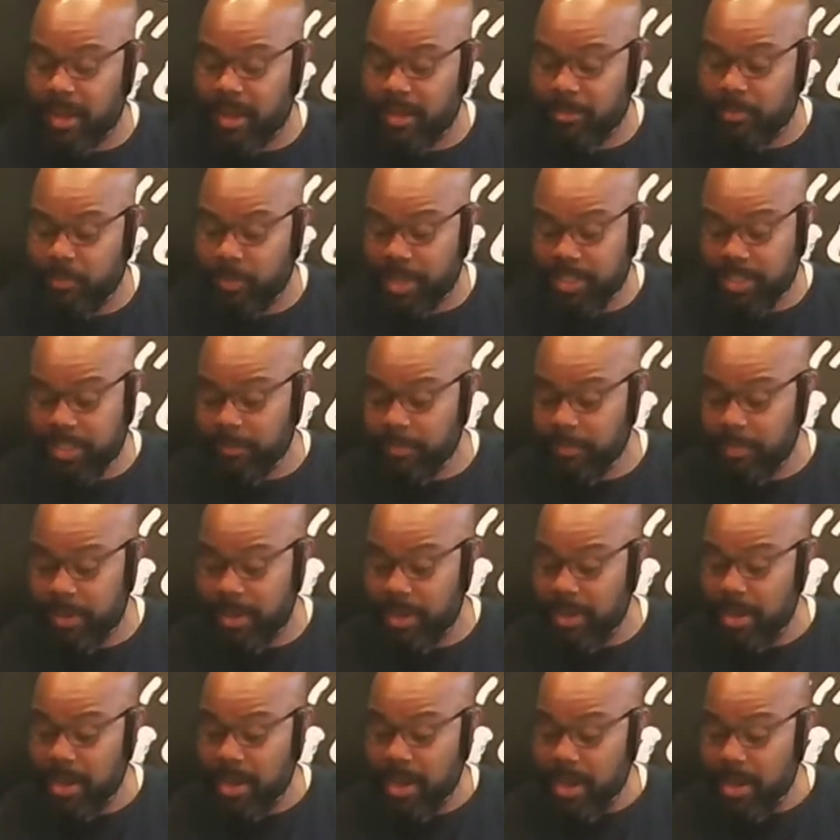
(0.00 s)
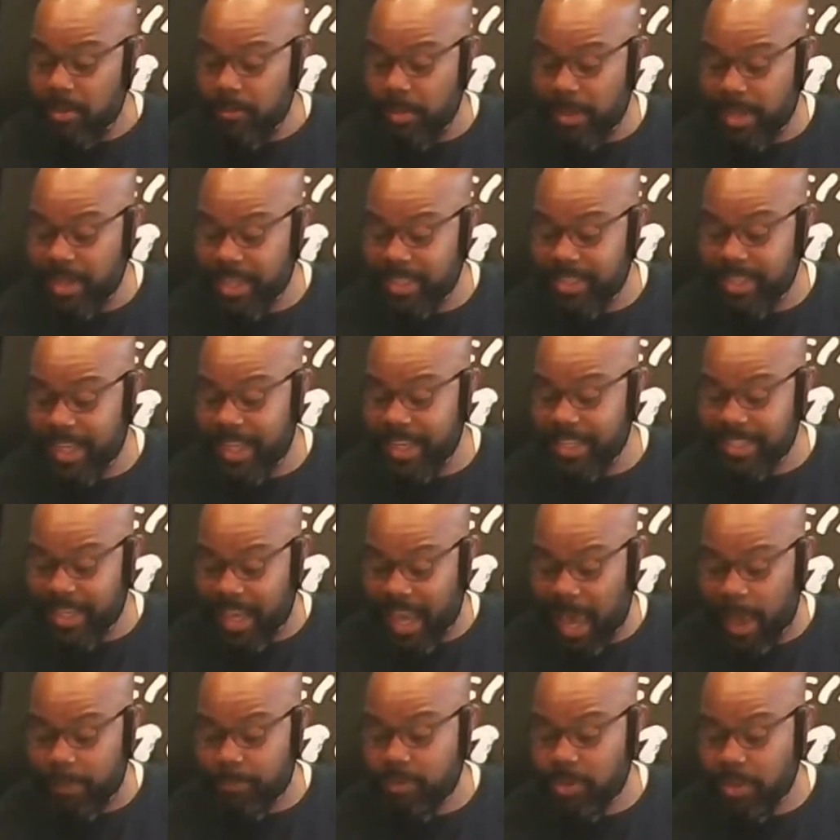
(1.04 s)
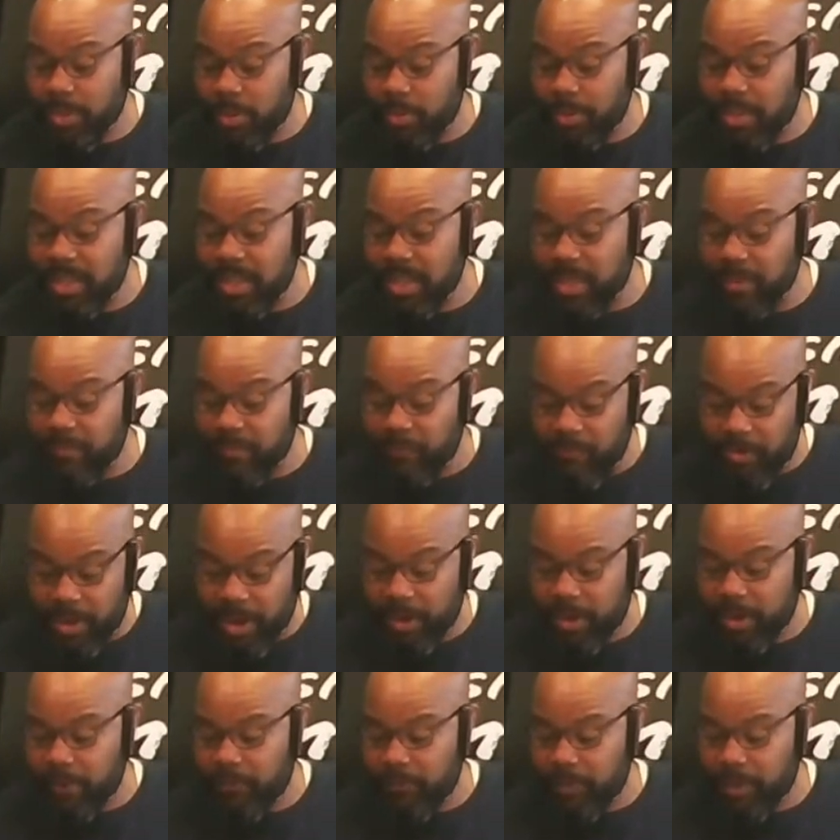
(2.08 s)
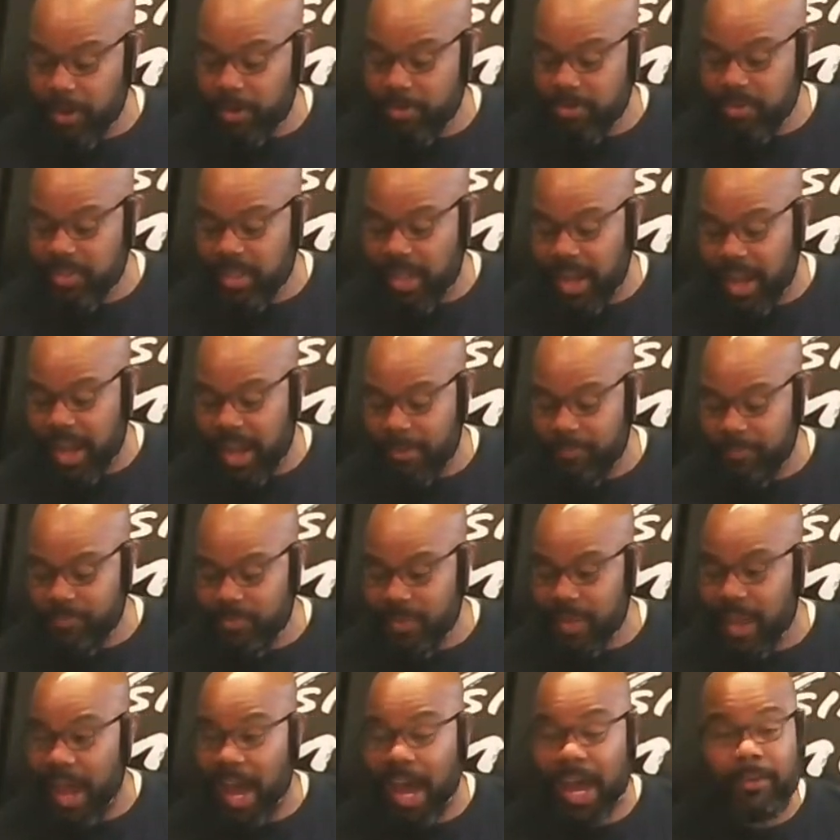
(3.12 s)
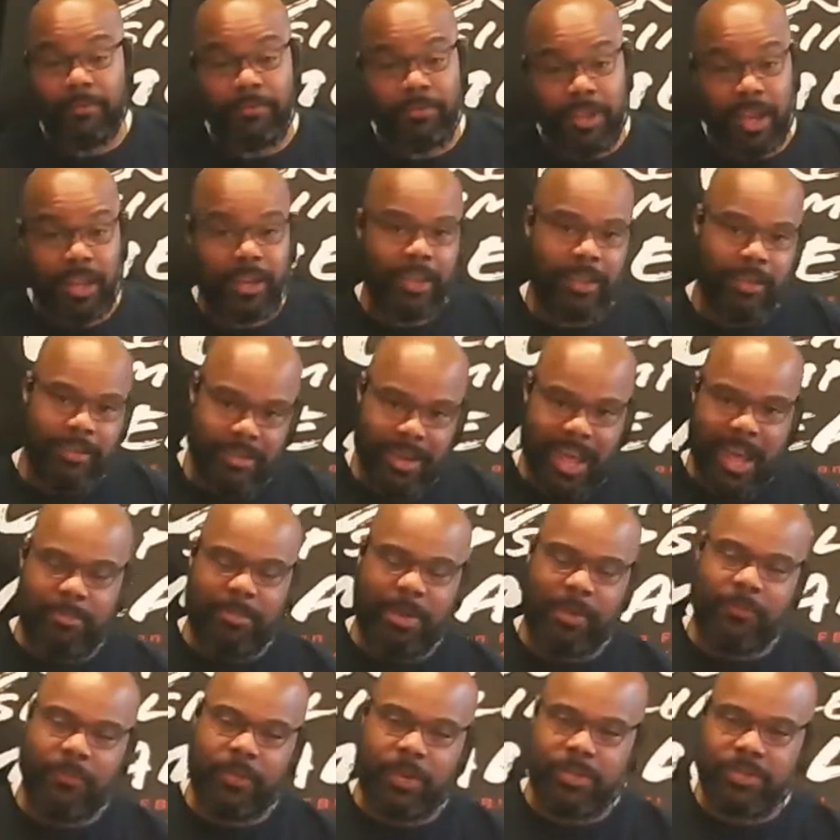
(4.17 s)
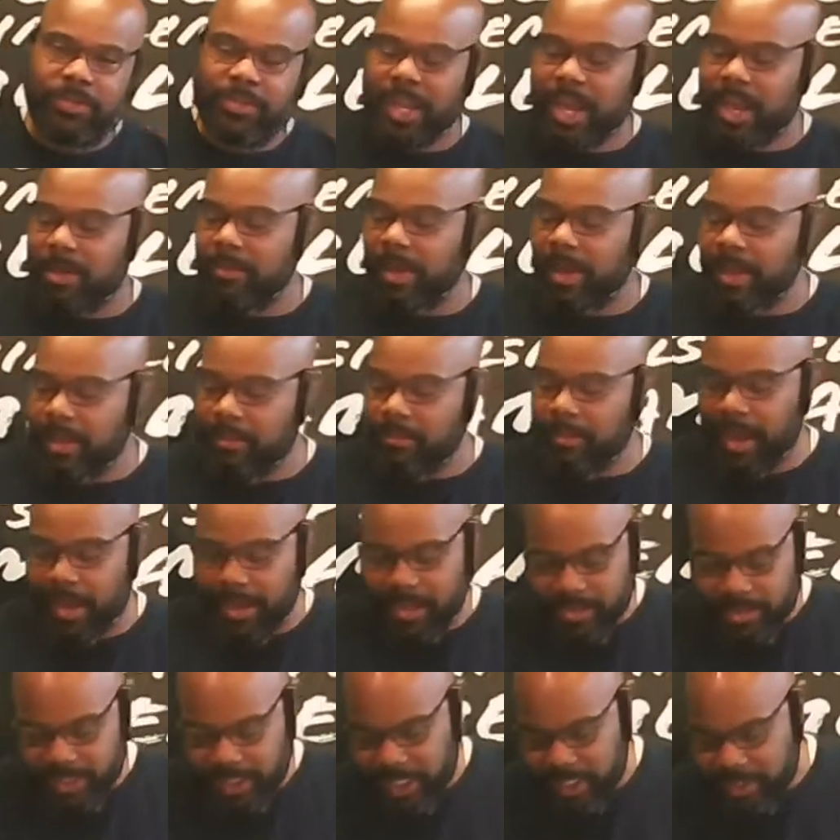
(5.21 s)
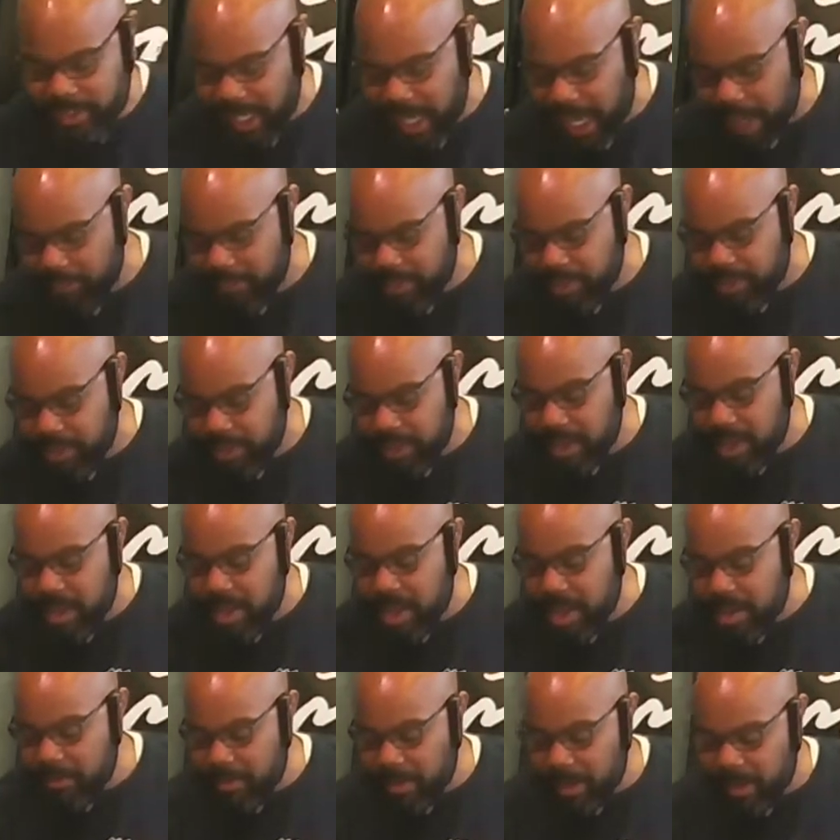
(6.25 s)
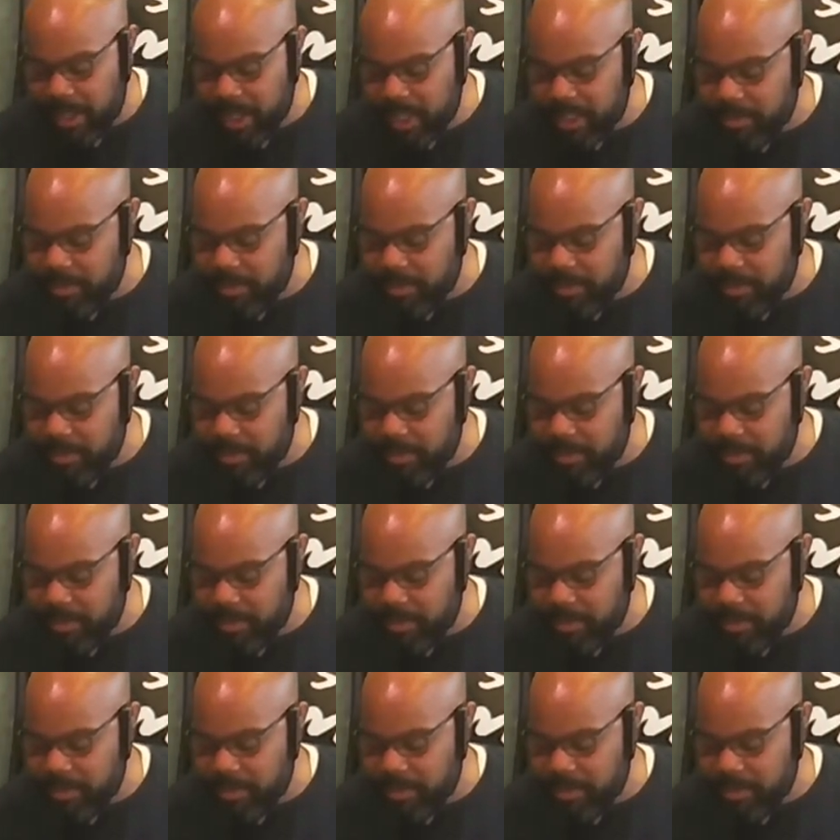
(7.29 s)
recipe, because it is absolutely the very first time I've done it. Not my first time making mac and cheese, obviously, but it is